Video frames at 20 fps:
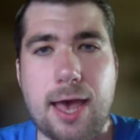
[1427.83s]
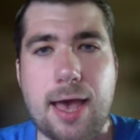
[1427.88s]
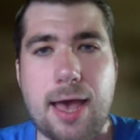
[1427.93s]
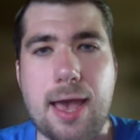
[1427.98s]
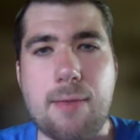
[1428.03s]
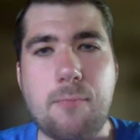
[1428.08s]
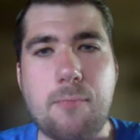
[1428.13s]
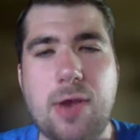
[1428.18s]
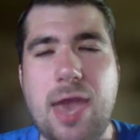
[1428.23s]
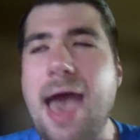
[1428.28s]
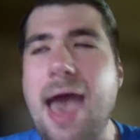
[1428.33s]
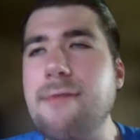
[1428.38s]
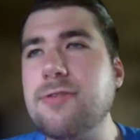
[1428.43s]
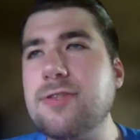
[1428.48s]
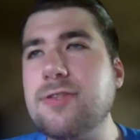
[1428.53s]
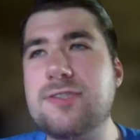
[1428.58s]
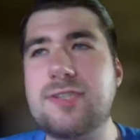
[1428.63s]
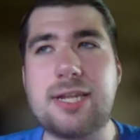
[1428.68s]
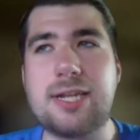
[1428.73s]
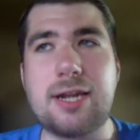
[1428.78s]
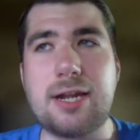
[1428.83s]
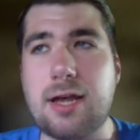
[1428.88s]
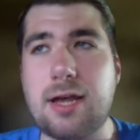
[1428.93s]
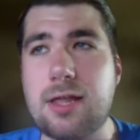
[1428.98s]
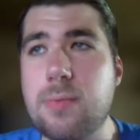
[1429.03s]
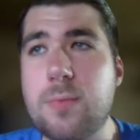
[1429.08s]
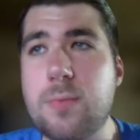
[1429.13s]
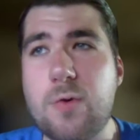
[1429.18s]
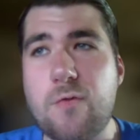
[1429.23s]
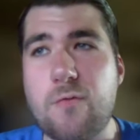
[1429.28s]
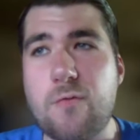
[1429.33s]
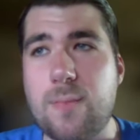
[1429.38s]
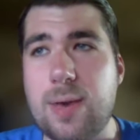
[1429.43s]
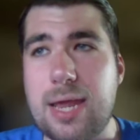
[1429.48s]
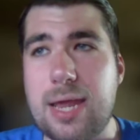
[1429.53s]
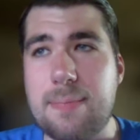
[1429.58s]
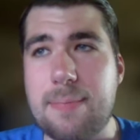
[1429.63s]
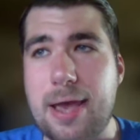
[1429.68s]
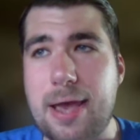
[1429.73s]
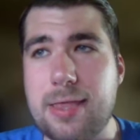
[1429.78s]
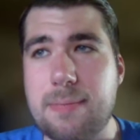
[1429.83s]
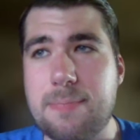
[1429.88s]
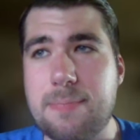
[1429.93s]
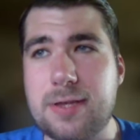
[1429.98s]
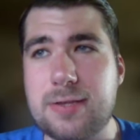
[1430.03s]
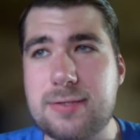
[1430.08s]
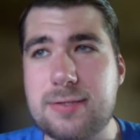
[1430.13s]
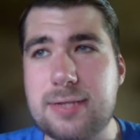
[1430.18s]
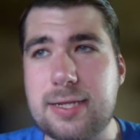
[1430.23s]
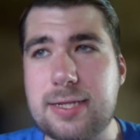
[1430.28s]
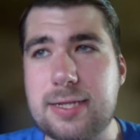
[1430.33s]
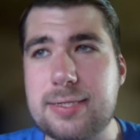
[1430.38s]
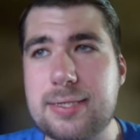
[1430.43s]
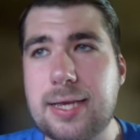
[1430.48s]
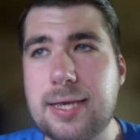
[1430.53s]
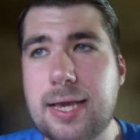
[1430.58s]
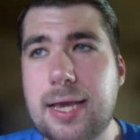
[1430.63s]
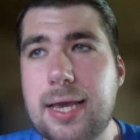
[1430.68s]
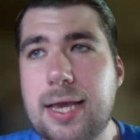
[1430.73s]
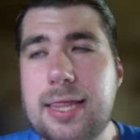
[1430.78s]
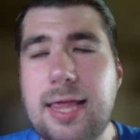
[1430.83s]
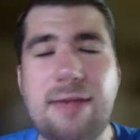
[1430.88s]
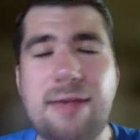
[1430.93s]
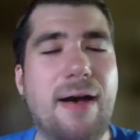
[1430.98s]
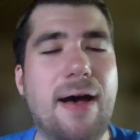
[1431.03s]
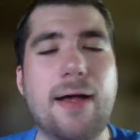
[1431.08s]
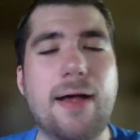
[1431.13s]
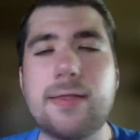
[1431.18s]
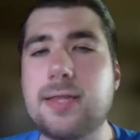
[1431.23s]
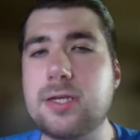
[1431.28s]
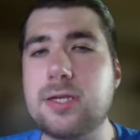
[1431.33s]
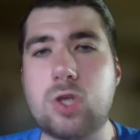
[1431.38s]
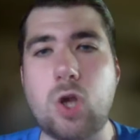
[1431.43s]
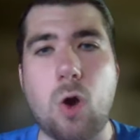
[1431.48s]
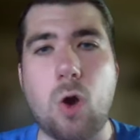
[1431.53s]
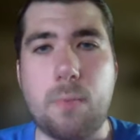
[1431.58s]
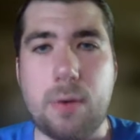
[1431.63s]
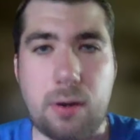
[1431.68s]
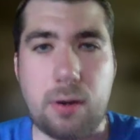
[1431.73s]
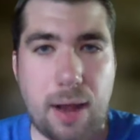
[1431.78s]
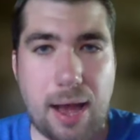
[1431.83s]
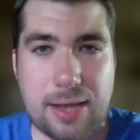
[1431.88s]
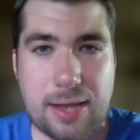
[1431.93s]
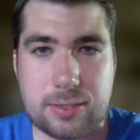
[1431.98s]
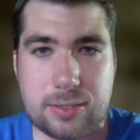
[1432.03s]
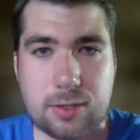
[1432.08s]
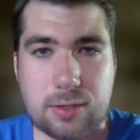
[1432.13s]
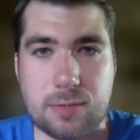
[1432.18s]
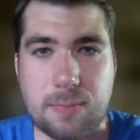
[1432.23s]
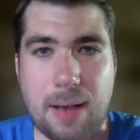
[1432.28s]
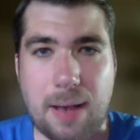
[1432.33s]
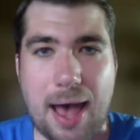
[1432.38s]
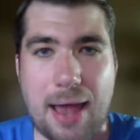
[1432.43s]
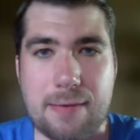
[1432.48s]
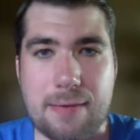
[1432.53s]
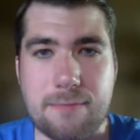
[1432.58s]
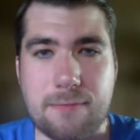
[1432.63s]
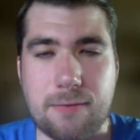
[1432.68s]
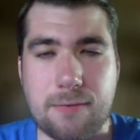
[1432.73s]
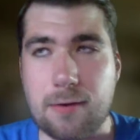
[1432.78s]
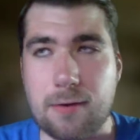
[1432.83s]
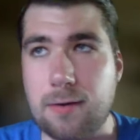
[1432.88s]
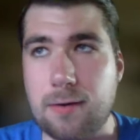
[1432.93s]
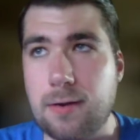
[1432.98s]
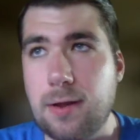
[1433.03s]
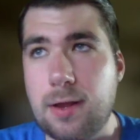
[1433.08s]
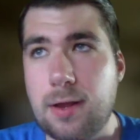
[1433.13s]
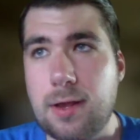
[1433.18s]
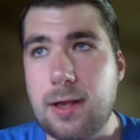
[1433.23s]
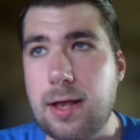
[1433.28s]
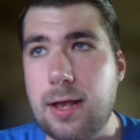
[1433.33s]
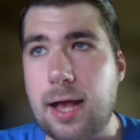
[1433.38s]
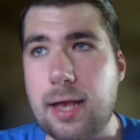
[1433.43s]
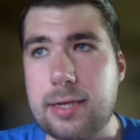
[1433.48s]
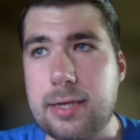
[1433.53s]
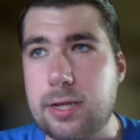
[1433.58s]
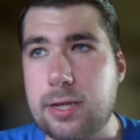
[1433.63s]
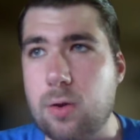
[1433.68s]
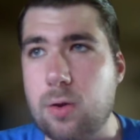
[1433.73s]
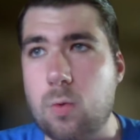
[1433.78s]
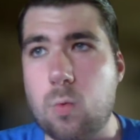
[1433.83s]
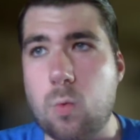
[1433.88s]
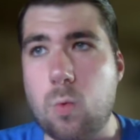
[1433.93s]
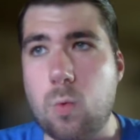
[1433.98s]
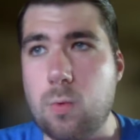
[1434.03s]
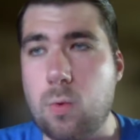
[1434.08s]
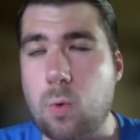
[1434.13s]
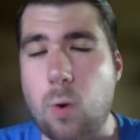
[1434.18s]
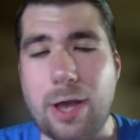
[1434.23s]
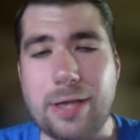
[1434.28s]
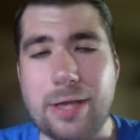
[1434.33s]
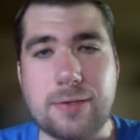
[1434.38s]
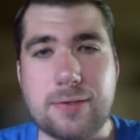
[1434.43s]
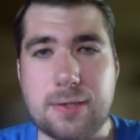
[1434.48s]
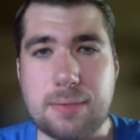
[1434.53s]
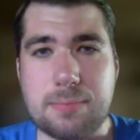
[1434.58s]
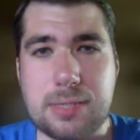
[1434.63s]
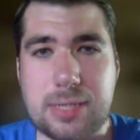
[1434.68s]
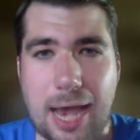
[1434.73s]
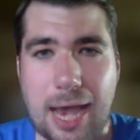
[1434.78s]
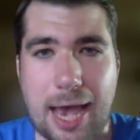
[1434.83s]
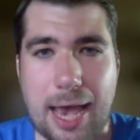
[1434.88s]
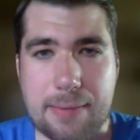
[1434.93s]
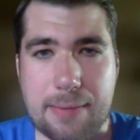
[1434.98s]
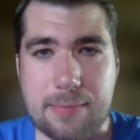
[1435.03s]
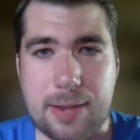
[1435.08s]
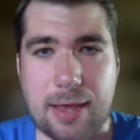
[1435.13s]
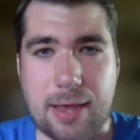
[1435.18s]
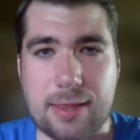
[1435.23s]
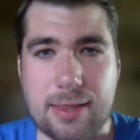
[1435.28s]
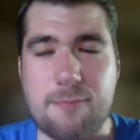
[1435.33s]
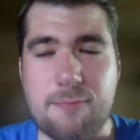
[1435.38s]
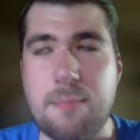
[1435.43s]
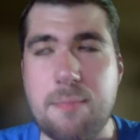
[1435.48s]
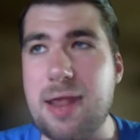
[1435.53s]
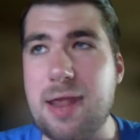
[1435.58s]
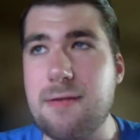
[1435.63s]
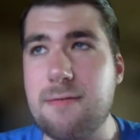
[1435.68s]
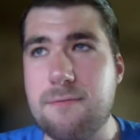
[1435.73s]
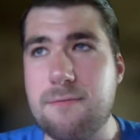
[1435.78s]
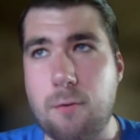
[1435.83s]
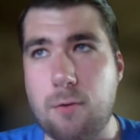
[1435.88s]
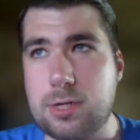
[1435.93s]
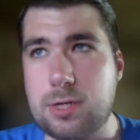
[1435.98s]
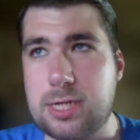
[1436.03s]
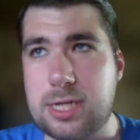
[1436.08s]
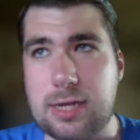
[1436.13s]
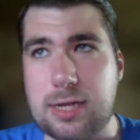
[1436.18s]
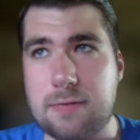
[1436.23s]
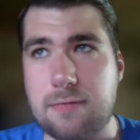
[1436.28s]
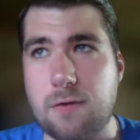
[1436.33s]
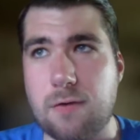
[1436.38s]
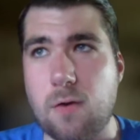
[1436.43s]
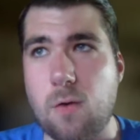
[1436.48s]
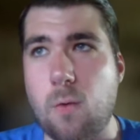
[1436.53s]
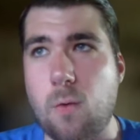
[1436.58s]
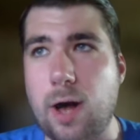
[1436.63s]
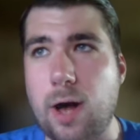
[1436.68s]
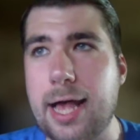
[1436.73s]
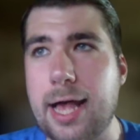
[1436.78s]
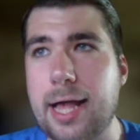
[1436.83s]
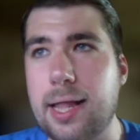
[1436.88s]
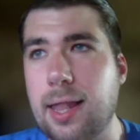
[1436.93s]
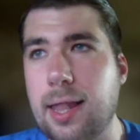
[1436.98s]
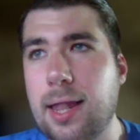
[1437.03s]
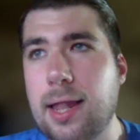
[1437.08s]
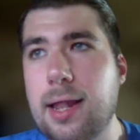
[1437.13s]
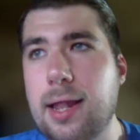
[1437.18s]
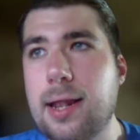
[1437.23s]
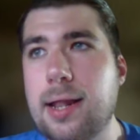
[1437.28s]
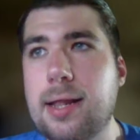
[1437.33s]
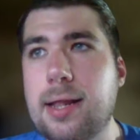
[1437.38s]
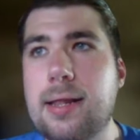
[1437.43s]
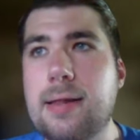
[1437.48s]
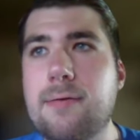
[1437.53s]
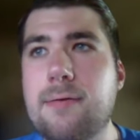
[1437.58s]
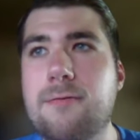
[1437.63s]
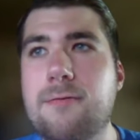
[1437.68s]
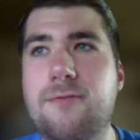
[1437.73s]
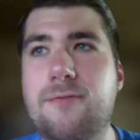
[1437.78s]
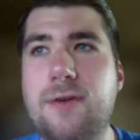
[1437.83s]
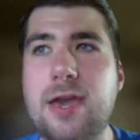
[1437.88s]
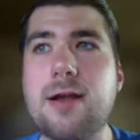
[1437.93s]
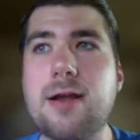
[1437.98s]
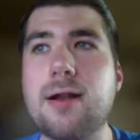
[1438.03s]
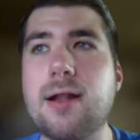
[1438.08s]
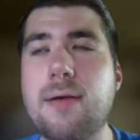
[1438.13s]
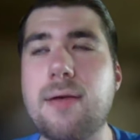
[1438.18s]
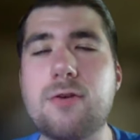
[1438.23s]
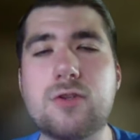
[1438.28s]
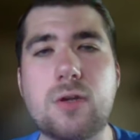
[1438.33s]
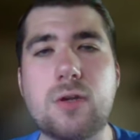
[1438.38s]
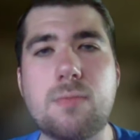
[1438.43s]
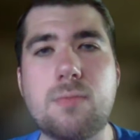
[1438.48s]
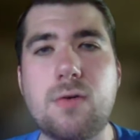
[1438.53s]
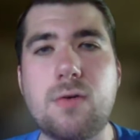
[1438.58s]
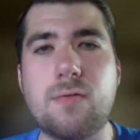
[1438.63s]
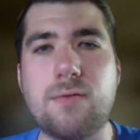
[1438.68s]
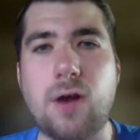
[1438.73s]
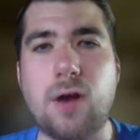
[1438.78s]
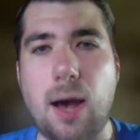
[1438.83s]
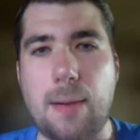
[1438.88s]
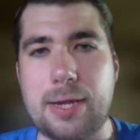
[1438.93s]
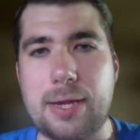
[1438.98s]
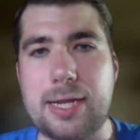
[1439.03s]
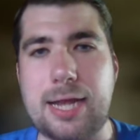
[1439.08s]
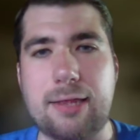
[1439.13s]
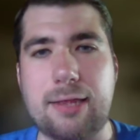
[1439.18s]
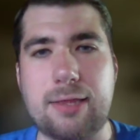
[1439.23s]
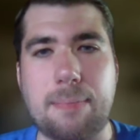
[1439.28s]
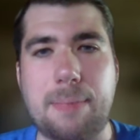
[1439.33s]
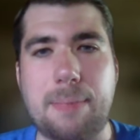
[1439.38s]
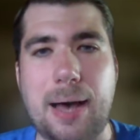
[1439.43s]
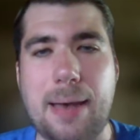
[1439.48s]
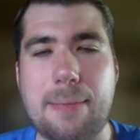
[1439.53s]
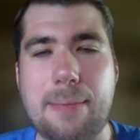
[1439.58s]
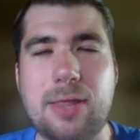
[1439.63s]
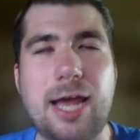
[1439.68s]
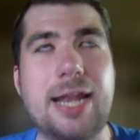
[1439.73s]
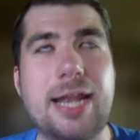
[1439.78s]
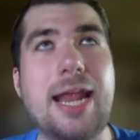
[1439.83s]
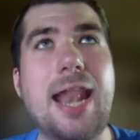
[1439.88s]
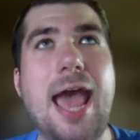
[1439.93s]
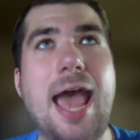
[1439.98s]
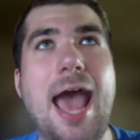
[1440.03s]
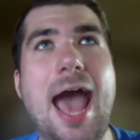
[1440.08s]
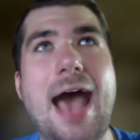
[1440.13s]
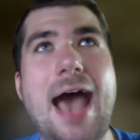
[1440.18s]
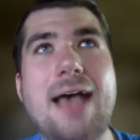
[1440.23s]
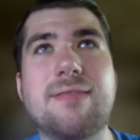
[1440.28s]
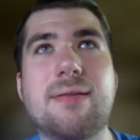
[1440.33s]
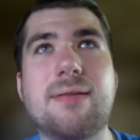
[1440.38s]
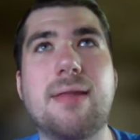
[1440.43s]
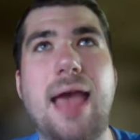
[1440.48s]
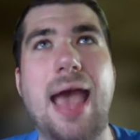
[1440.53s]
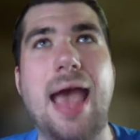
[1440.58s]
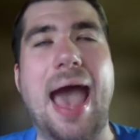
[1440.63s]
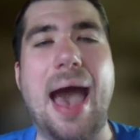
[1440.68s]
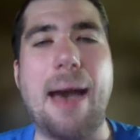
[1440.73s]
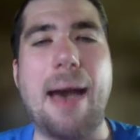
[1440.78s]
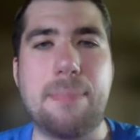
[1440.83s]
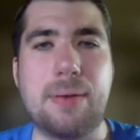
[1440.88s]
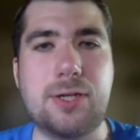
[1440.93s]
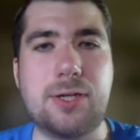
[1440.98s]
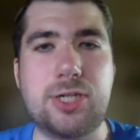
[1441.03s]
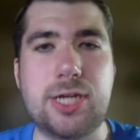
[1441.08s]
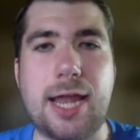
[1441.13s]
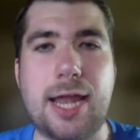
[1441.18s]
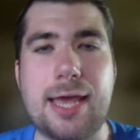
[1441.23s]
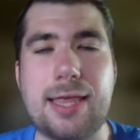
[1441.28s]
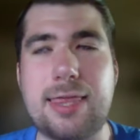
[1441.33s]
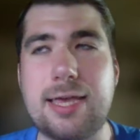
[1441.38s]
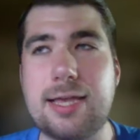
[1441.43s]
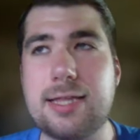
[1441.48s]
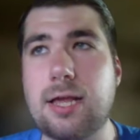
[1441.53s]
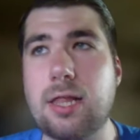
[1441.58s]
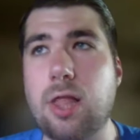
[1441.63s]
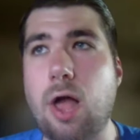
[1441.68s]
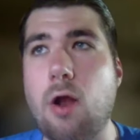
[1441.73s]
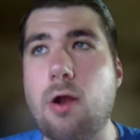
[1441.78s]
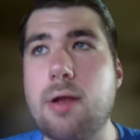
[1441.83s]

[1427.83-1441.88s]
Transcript: We haven't seen another move made by the Pistons. They've held this open roster spot for, quite some time now. They've been at 14 for a while. Figured there was a move coming down the pipeline. It hasn't happened yet. I think the Lauri